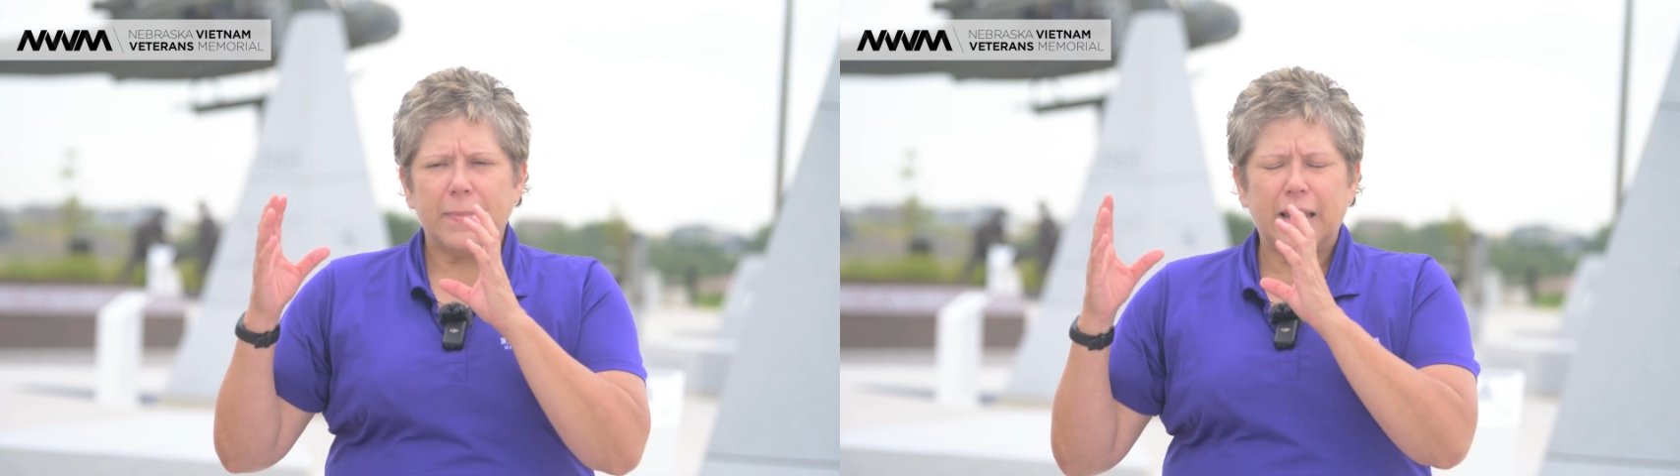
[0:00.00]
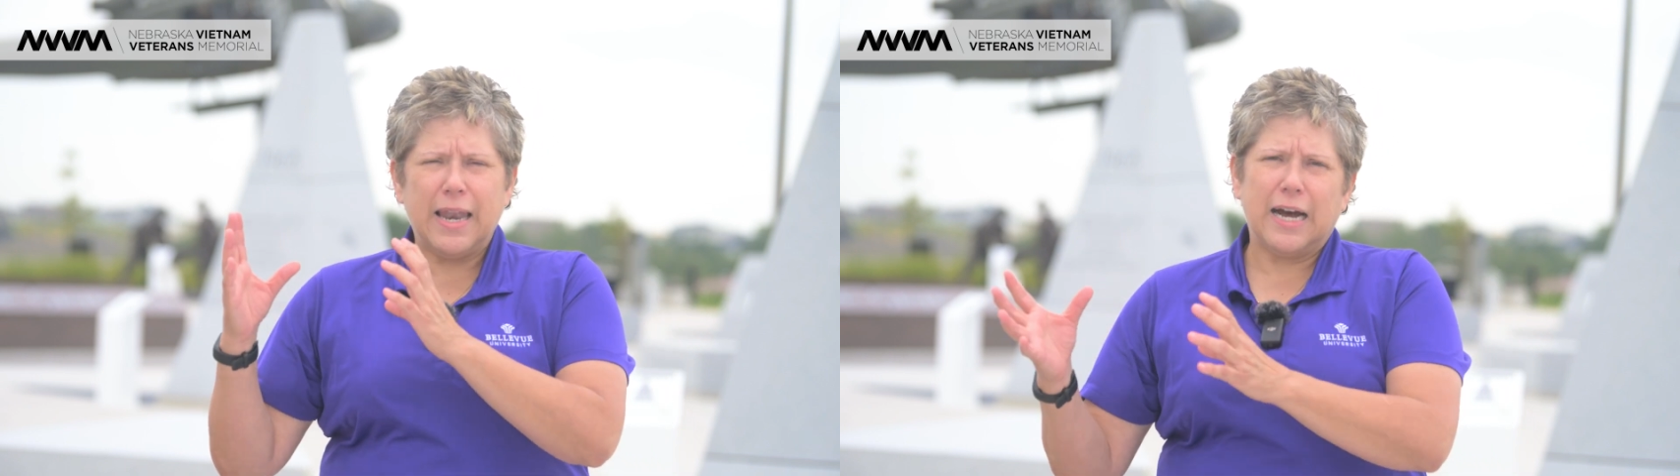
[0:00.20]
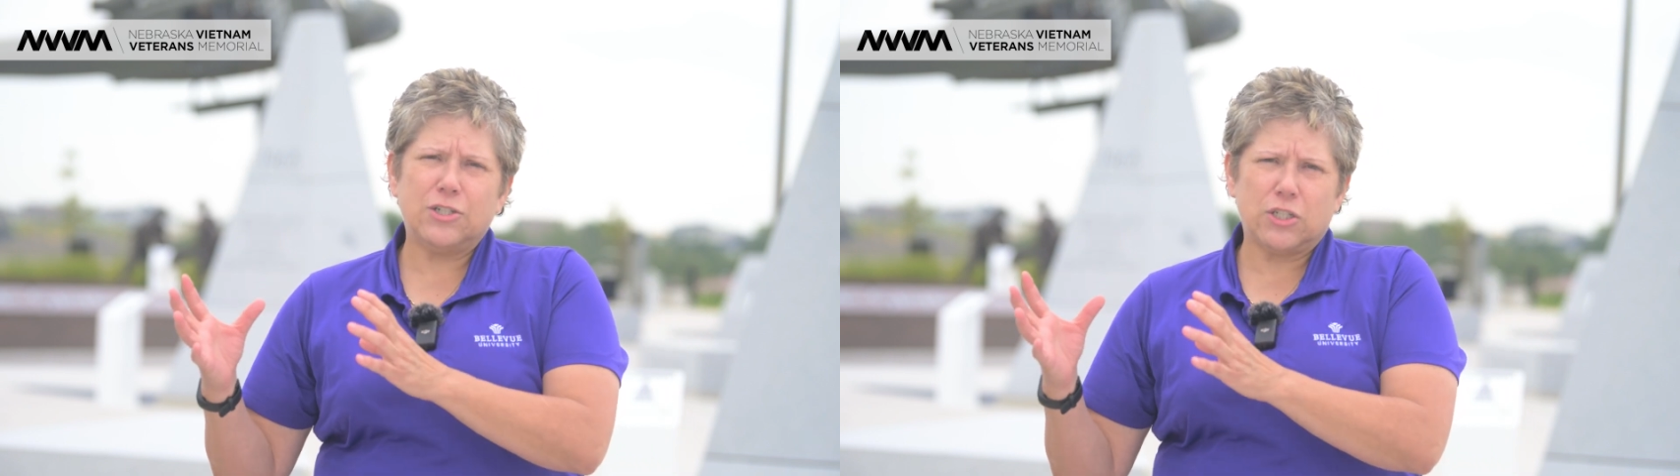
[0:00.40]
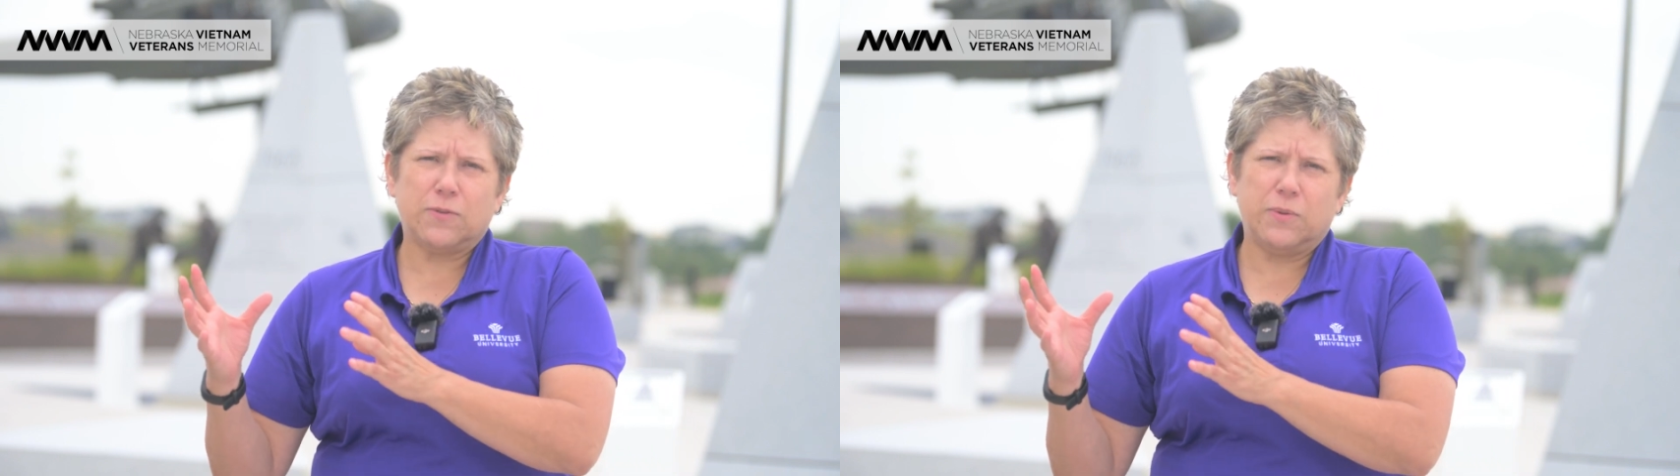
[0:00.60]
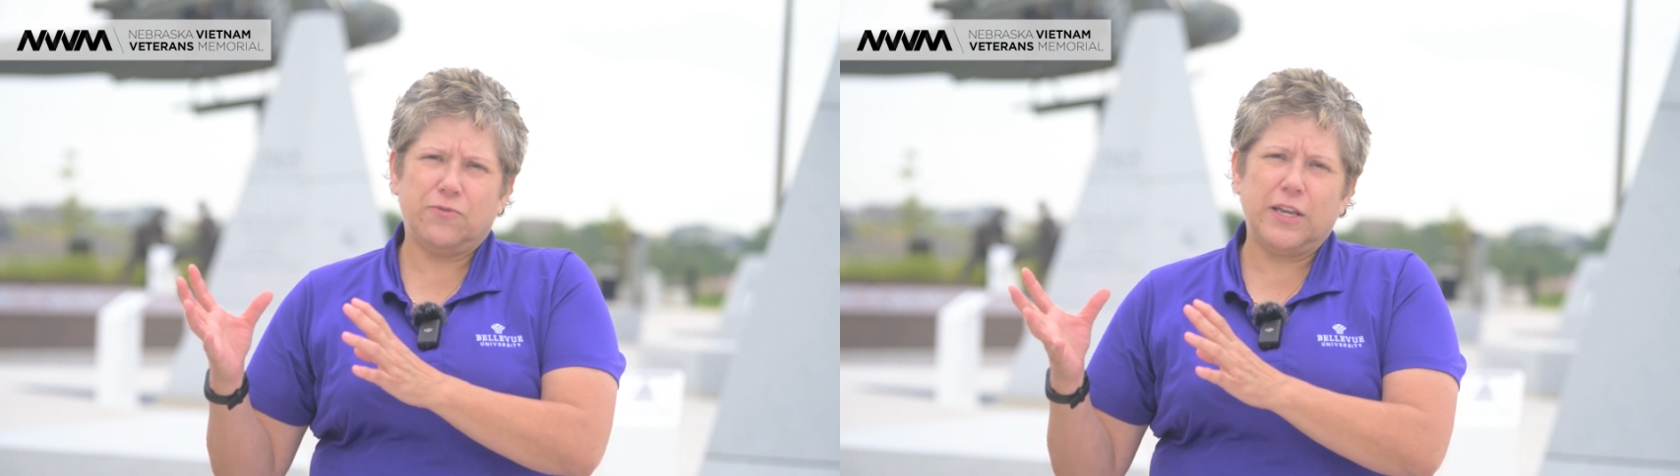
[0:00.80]
and not just
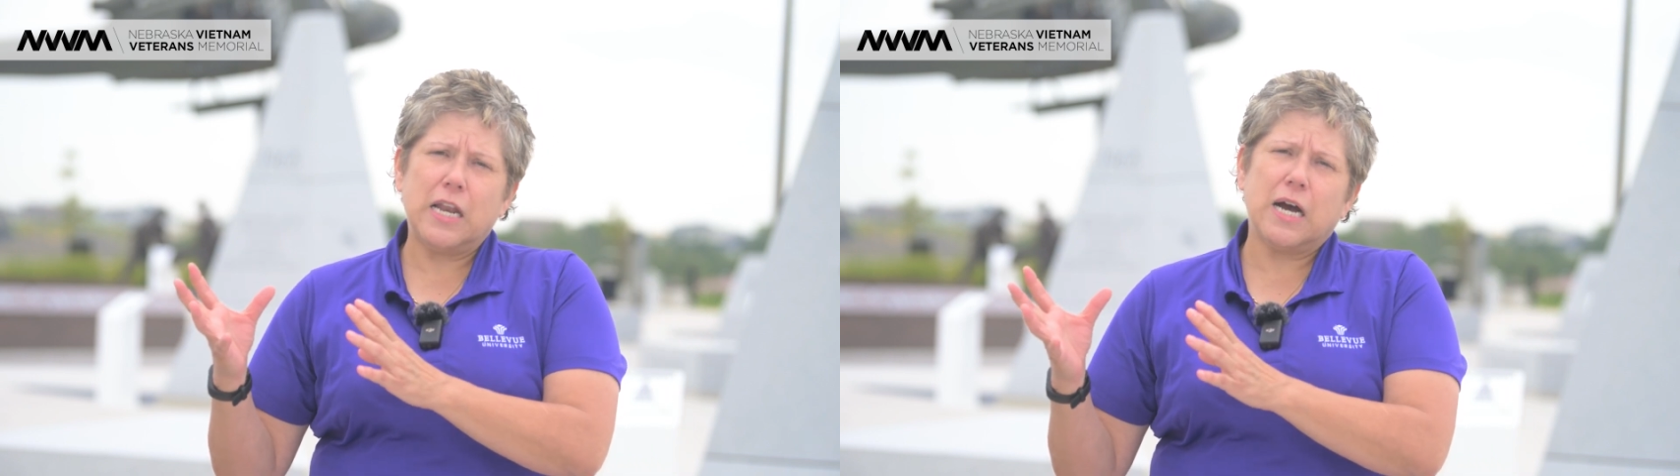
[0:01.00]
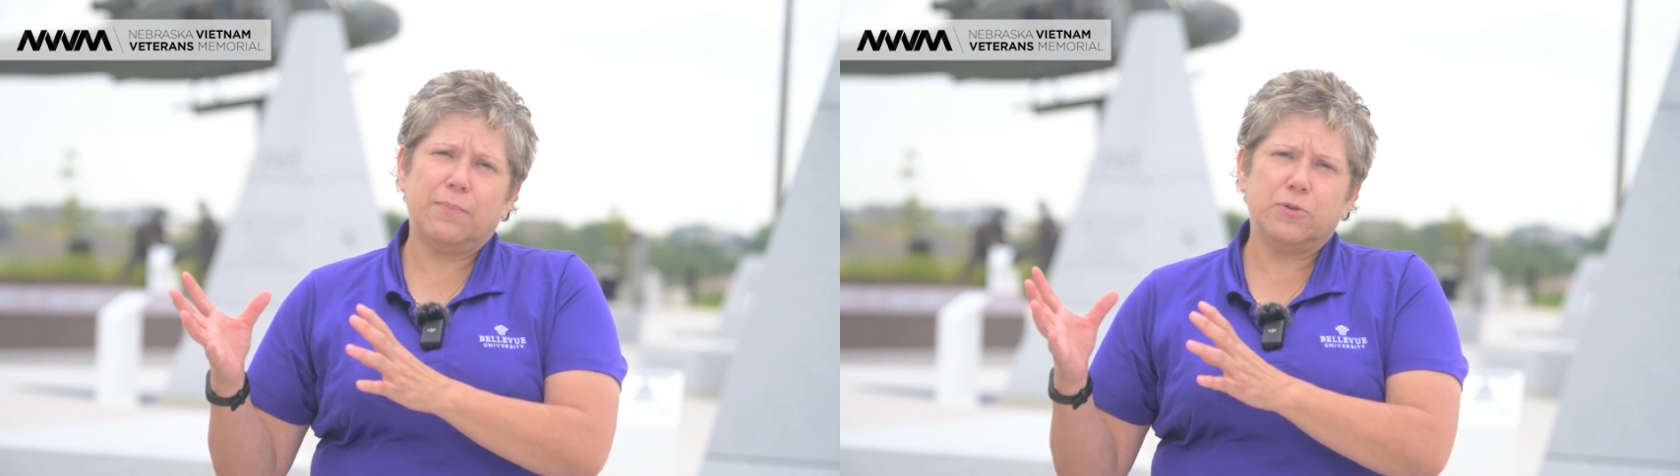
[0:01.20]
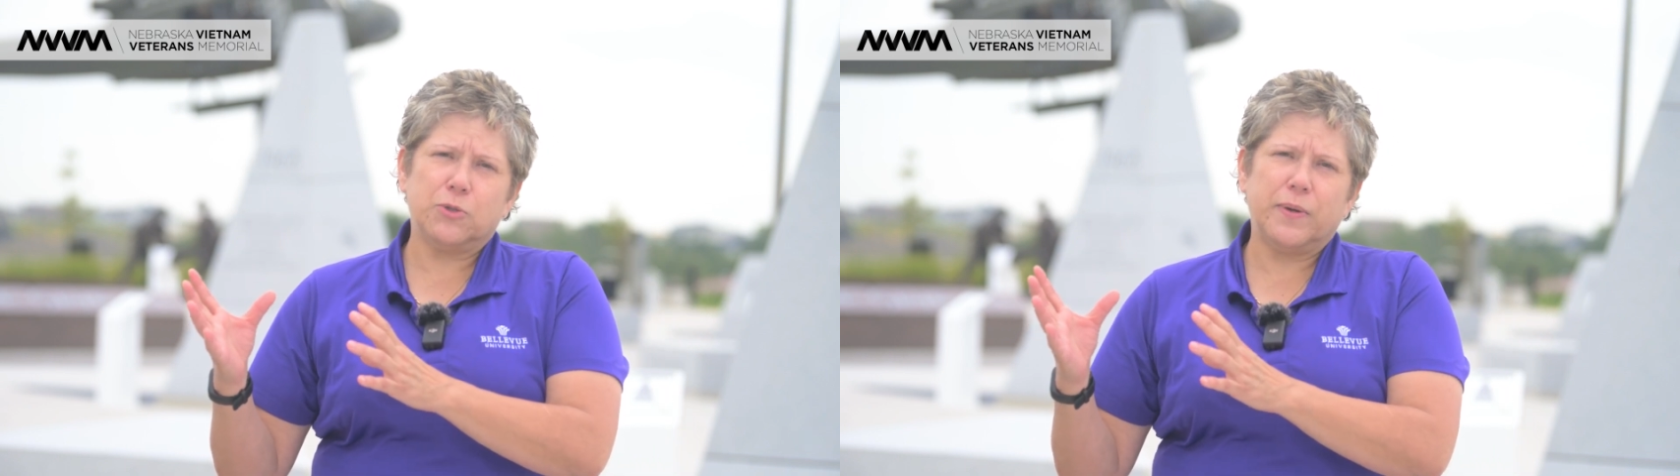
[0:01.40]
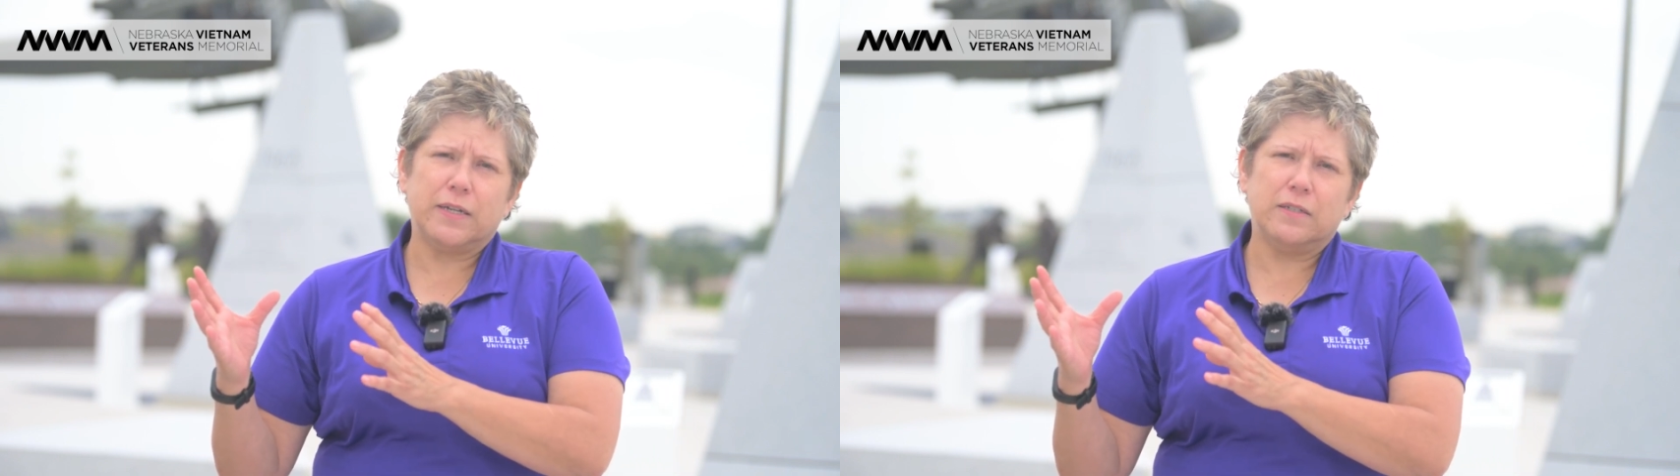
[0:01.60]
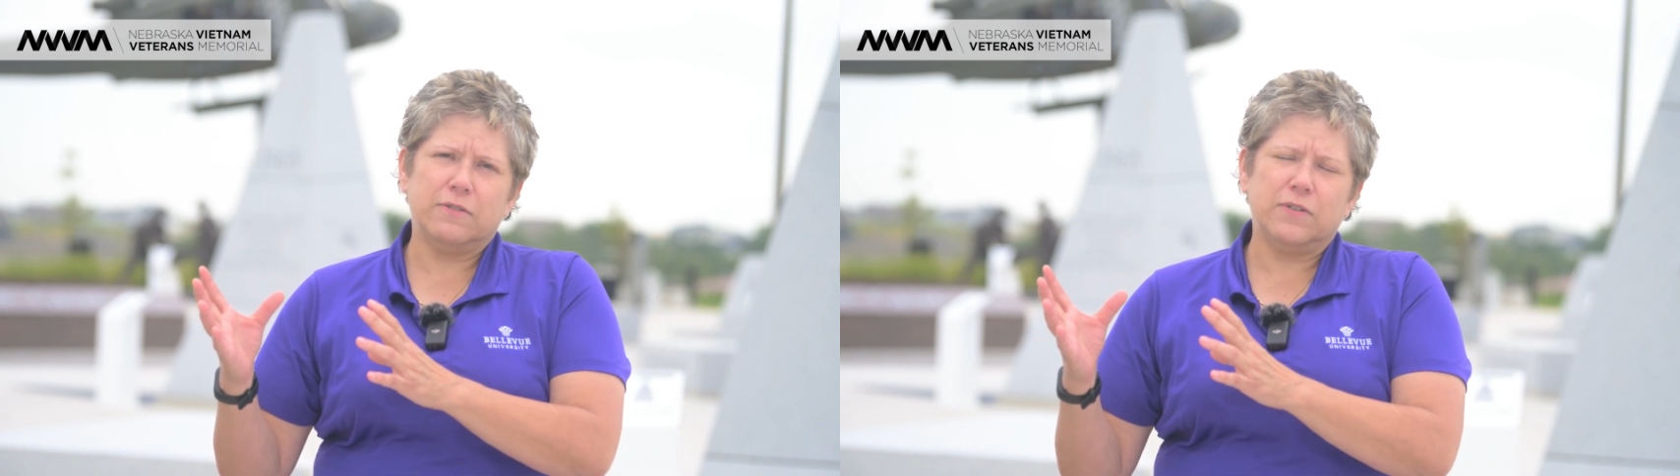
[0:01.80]
from the Vietnam
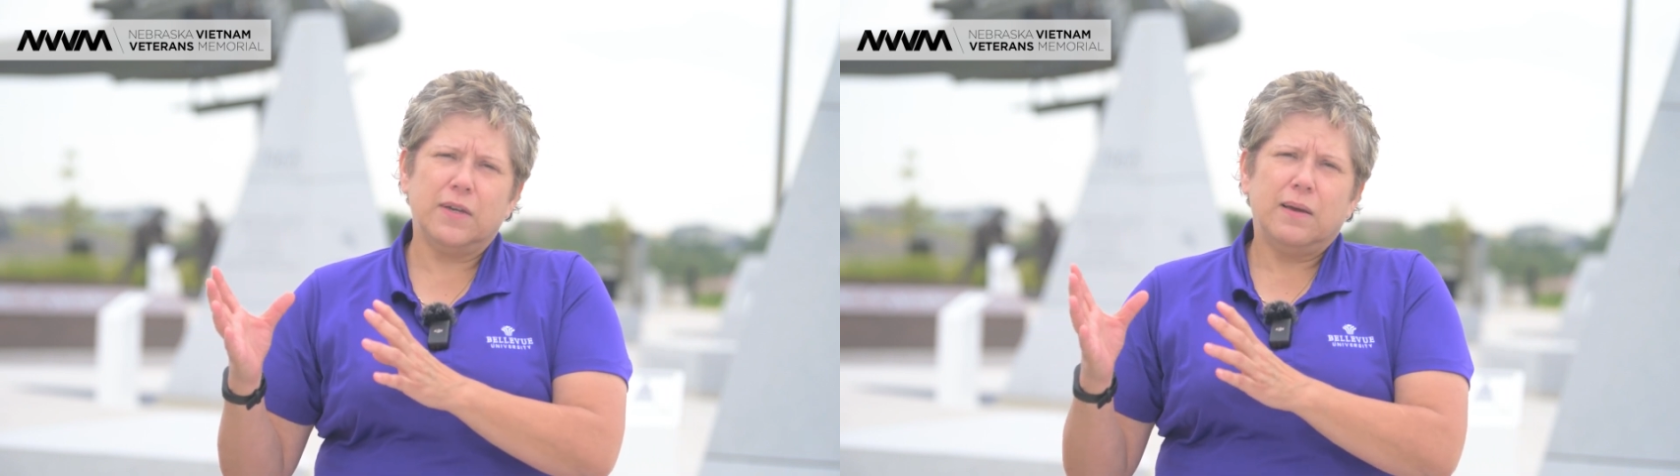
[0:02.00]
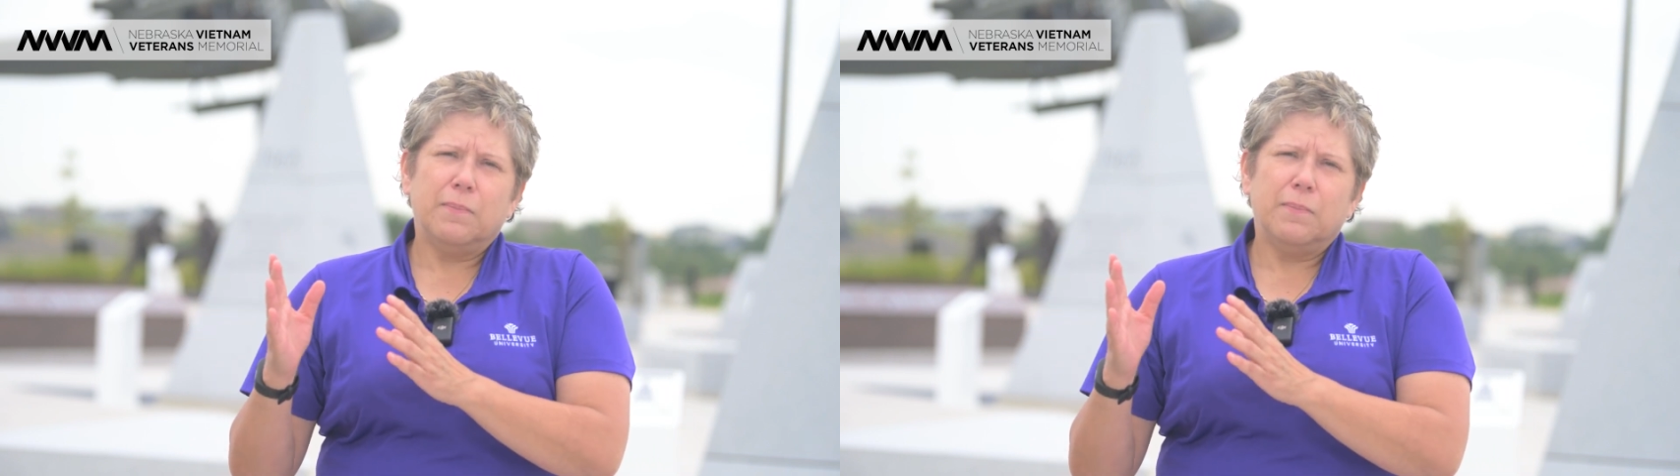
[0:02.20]
perspective,